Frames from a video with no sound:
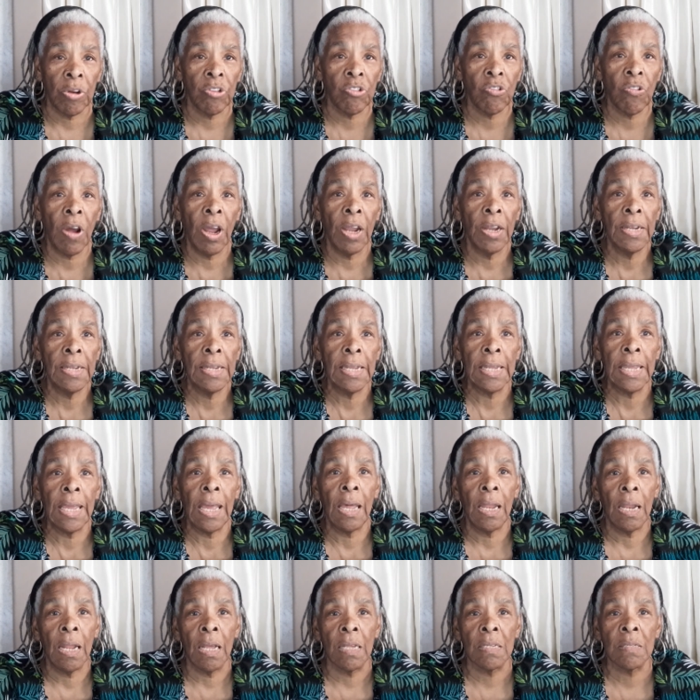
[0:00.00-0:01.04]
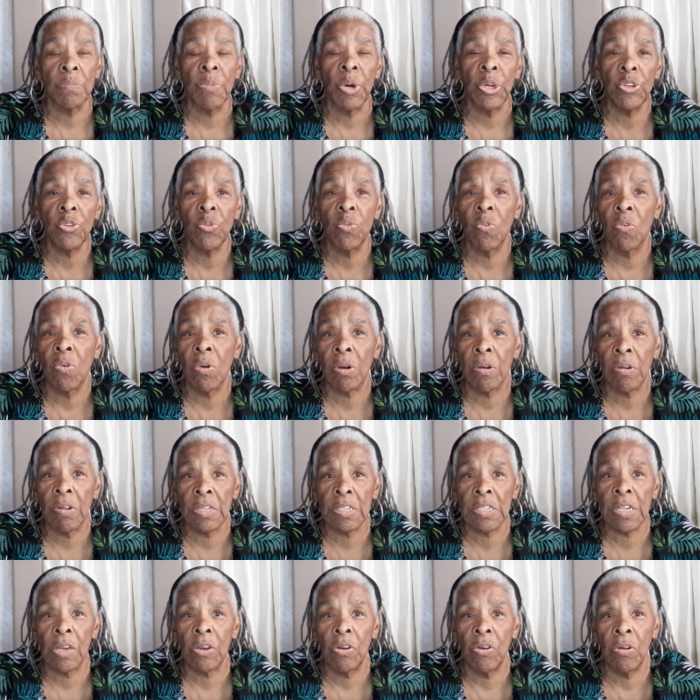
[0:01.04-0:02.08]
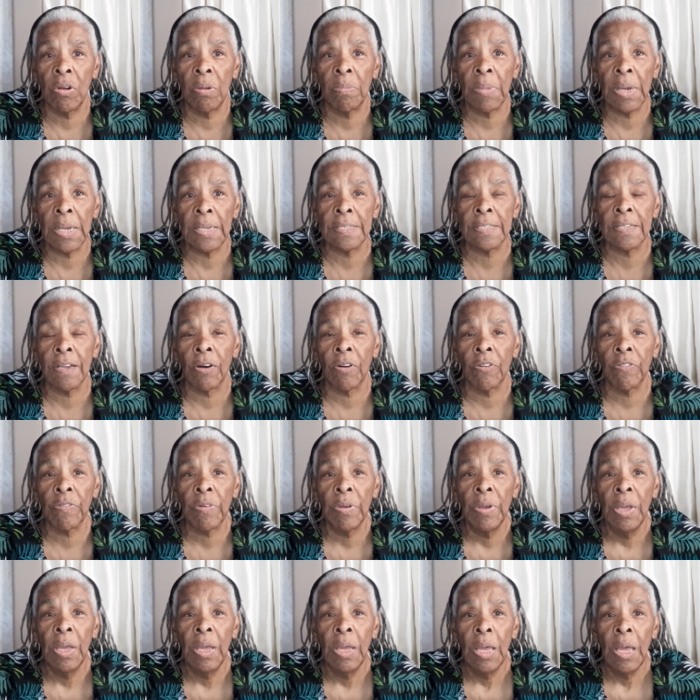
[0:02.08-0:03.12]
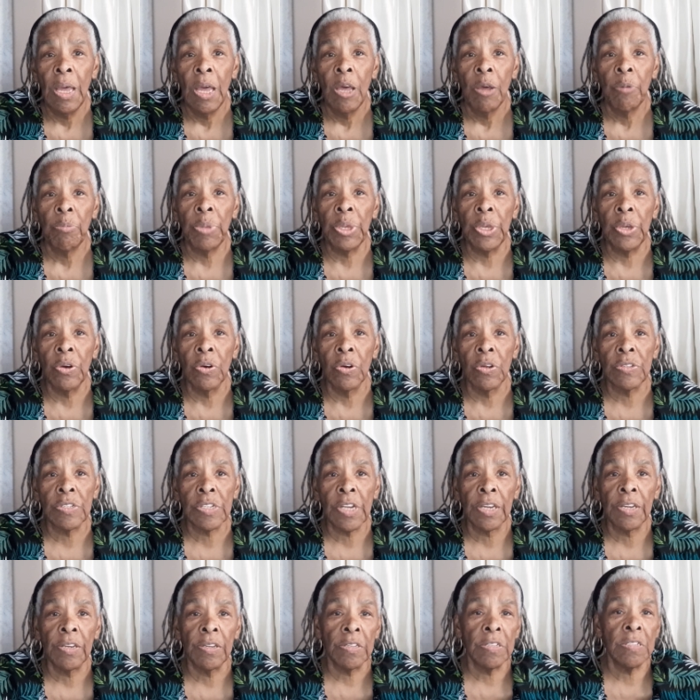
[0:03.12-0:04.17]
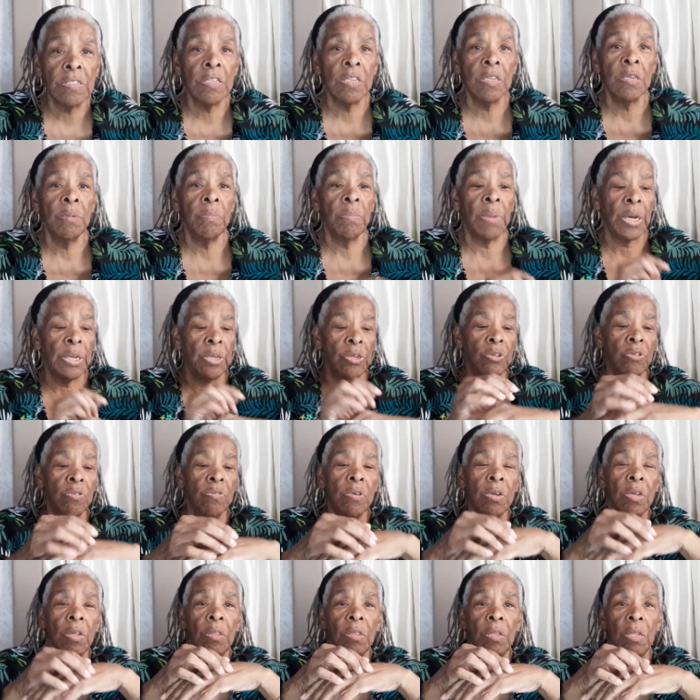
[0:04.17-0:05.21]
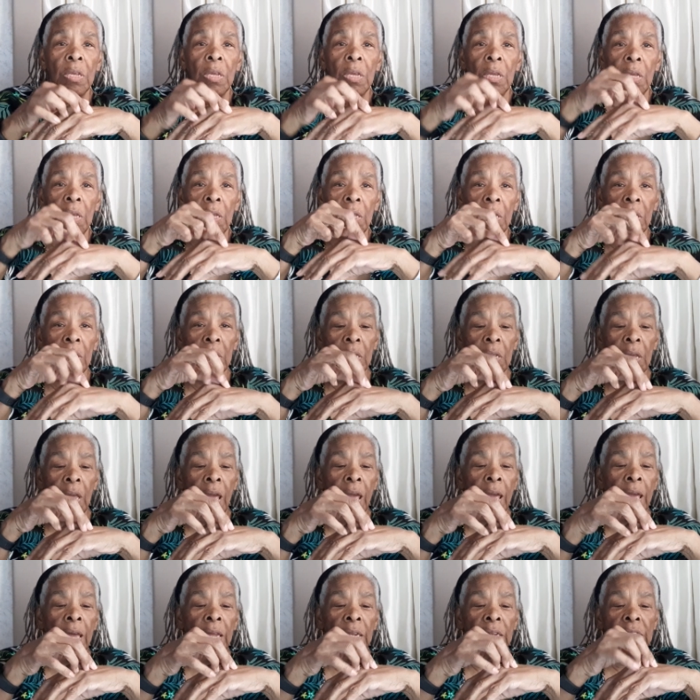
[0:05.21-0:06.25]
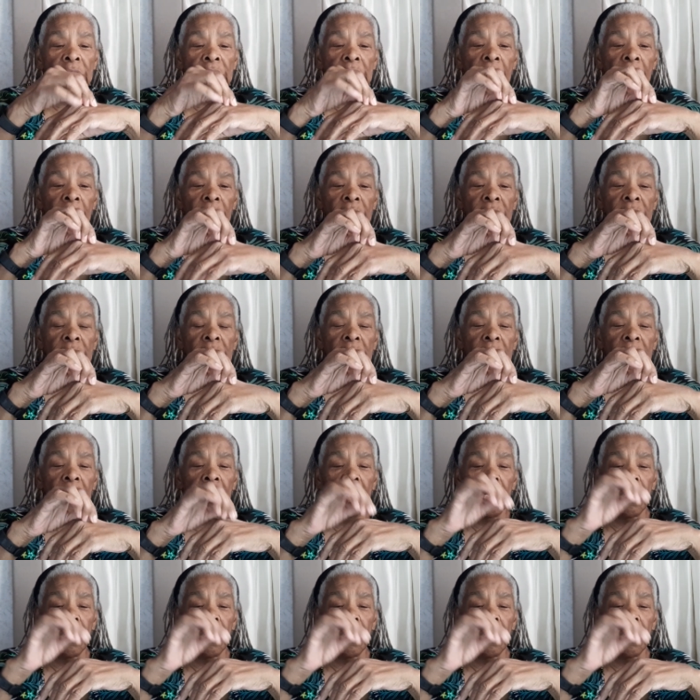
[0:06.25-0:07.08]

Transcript: Trying to get as much water as I could in myself, because I could see by doing the hand test